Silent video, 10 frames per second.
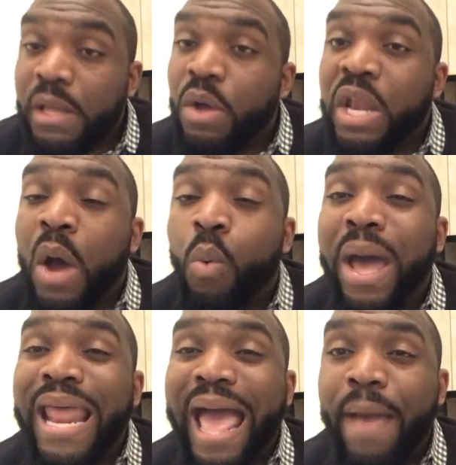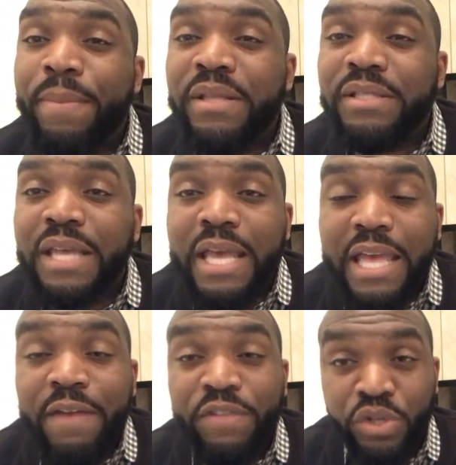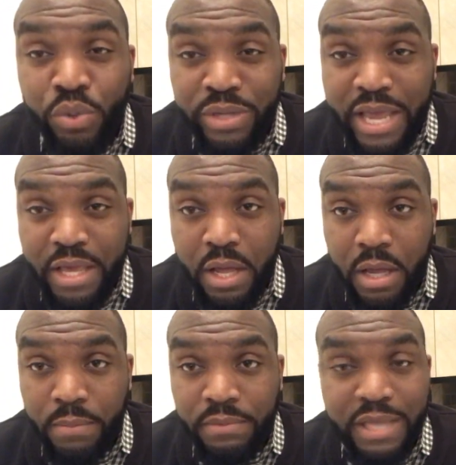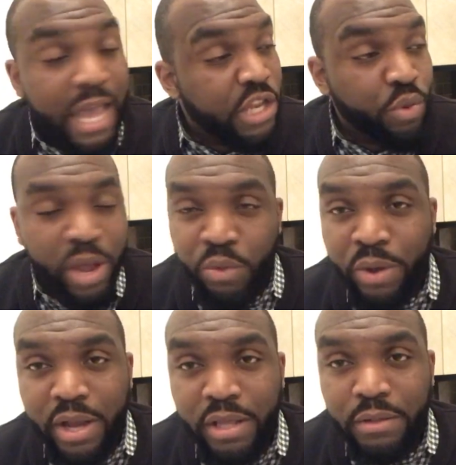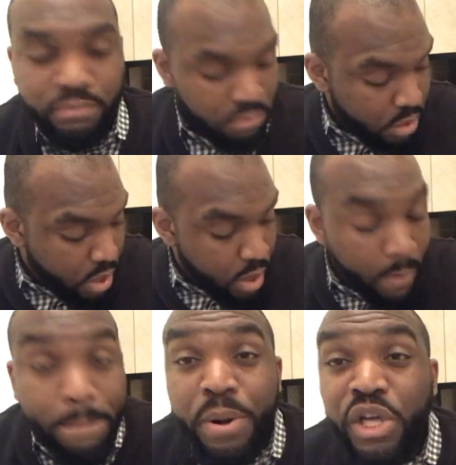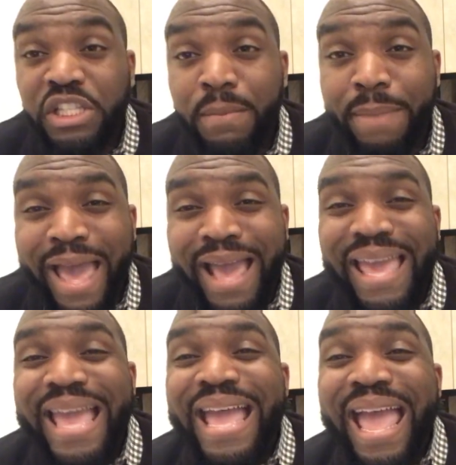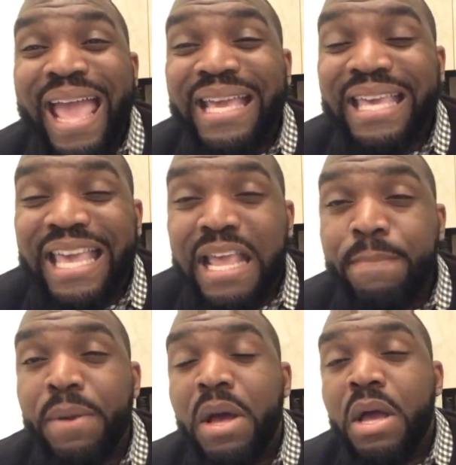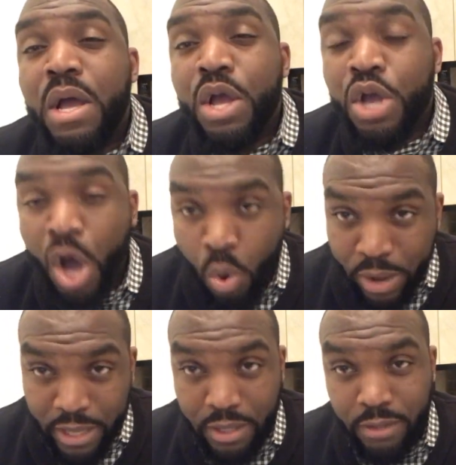Now, what happens if the due date comes and you ain't ready? Push it back and keep going.